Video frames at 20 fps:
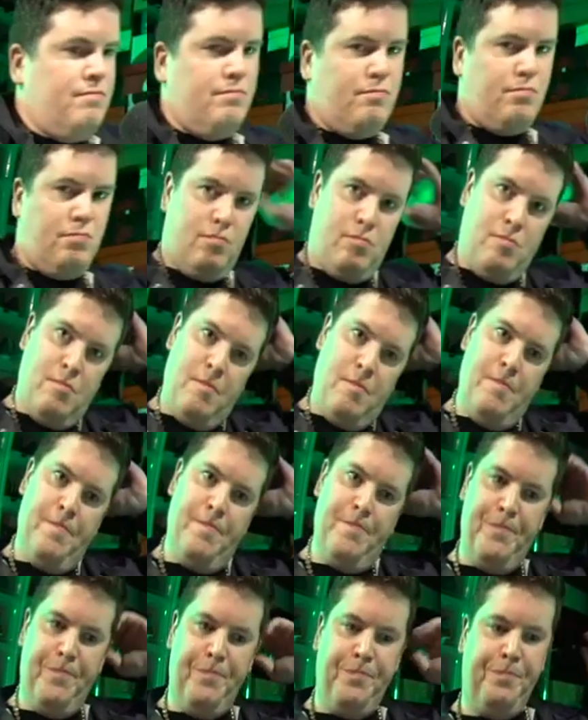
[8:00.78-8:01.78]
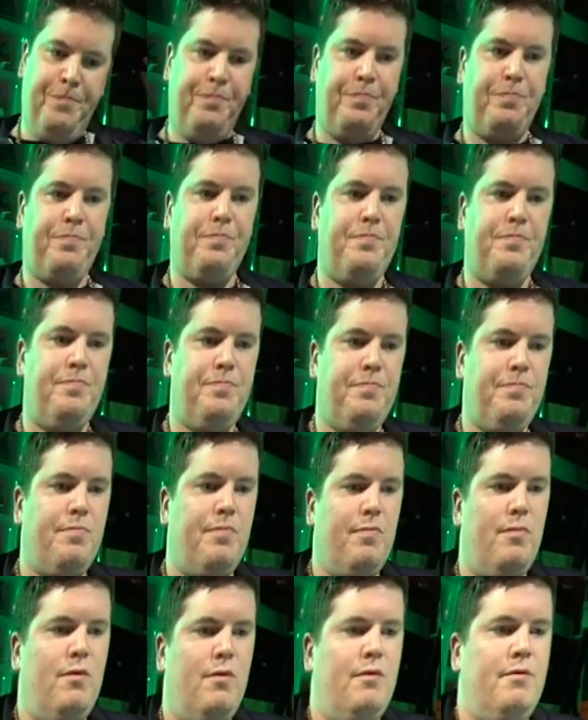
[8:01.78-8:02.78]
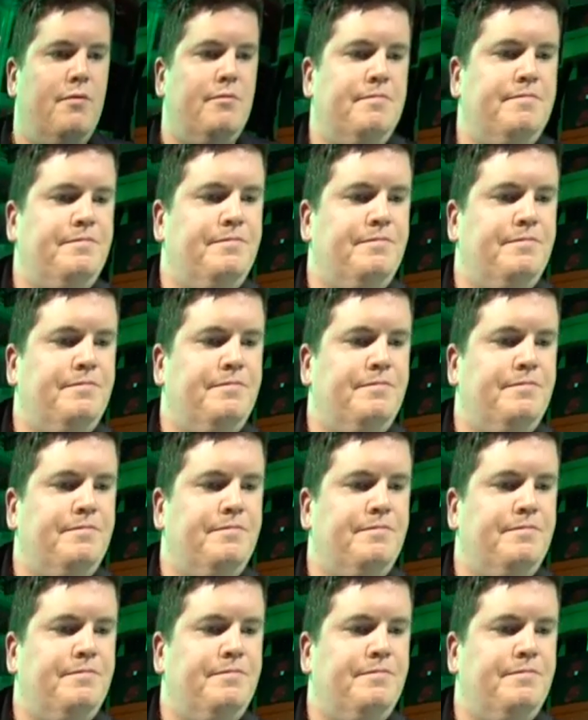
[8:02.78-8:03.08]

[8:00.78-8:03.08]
No words are spoken by the person on screen.